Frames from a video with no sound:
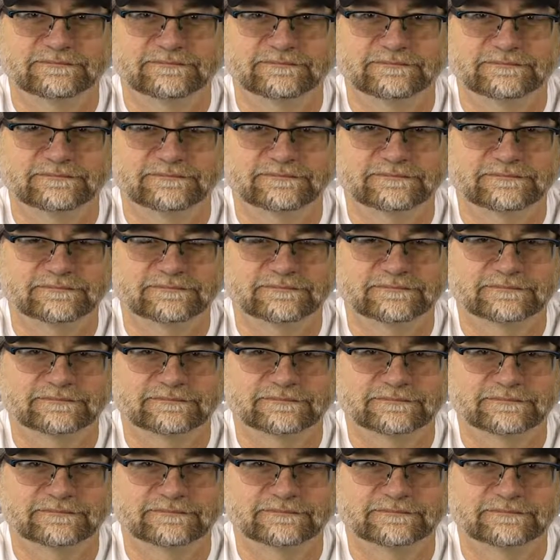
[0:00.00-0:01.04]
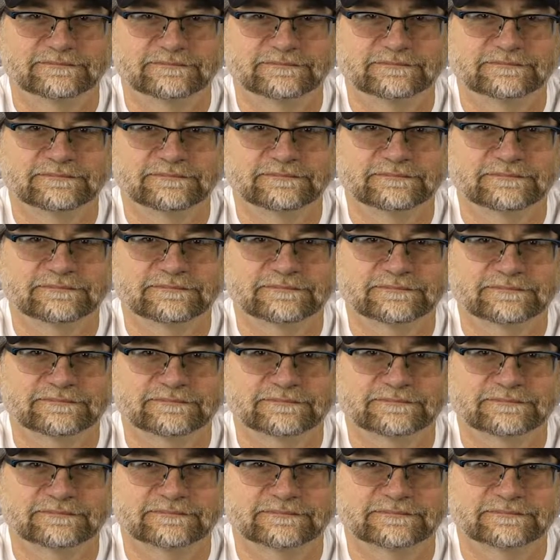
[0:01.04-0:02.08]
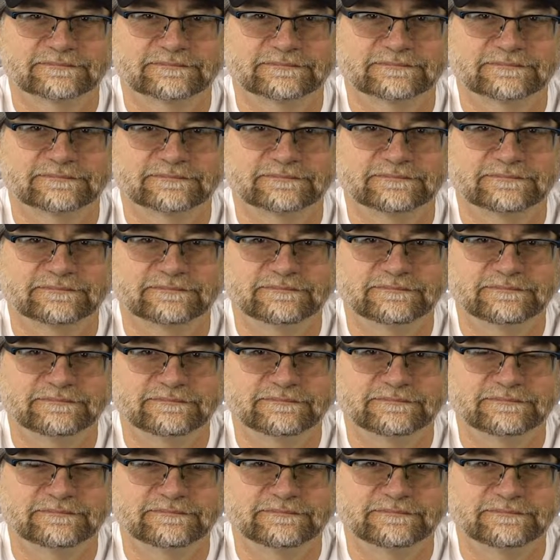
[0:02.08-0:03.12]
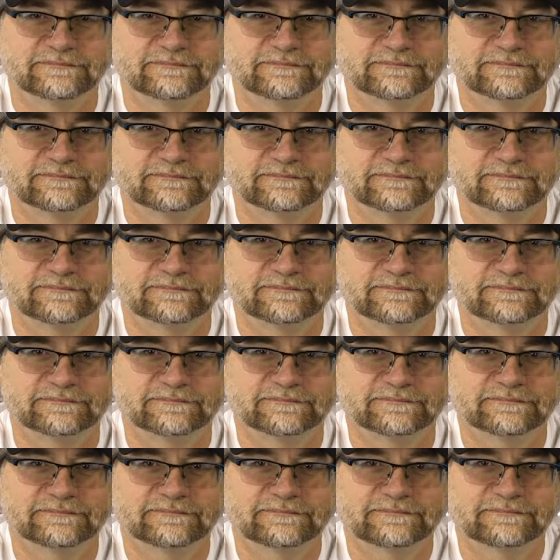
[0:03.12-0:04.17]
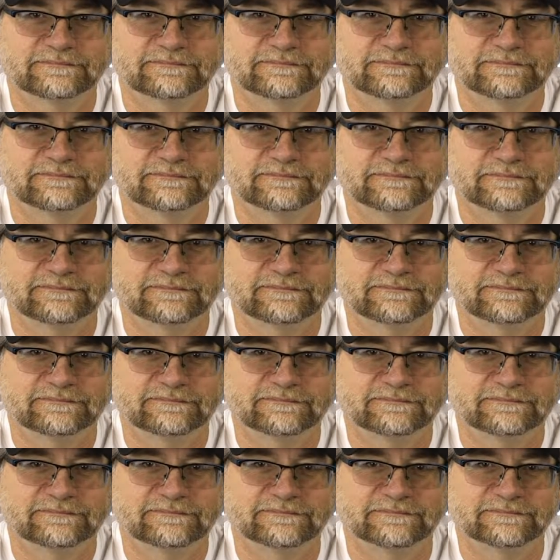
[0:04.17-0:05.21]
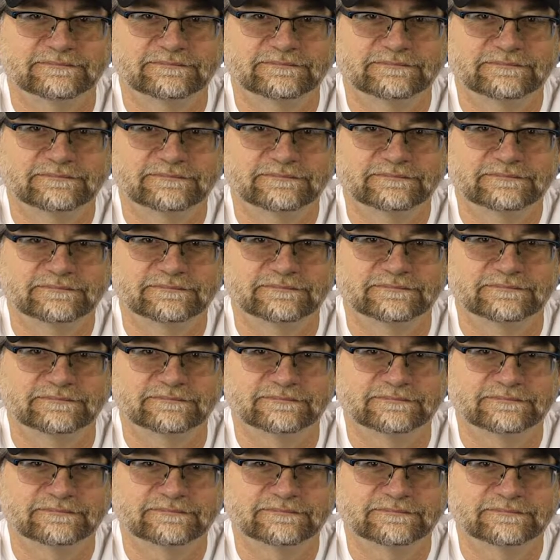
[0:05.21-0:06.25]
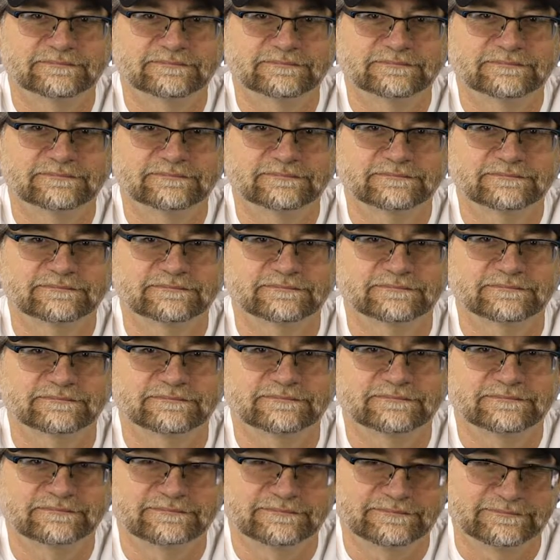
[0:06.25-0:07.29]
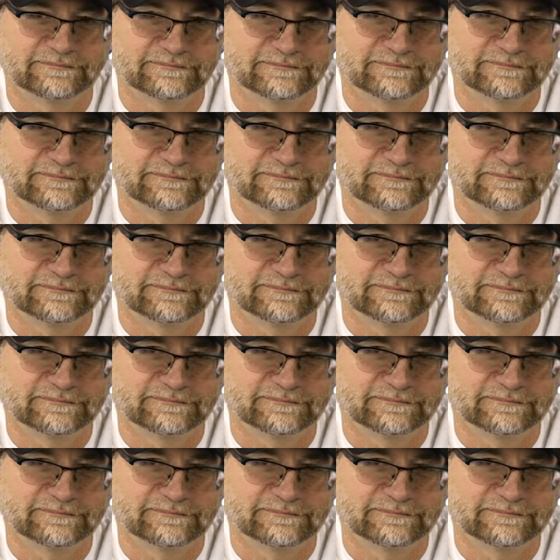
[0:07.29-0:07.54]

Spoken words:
(not speaking)